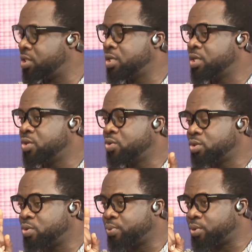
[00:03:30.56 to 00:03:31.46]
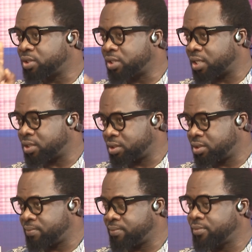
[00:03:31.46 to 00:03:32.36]
you need to protect
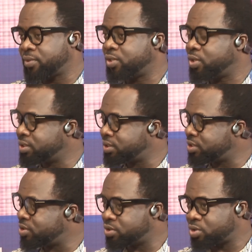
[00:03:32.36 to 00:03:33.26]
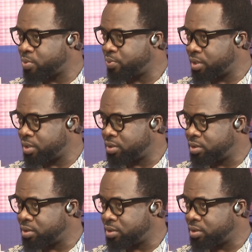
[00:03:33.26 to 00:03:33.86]
your indigenous company.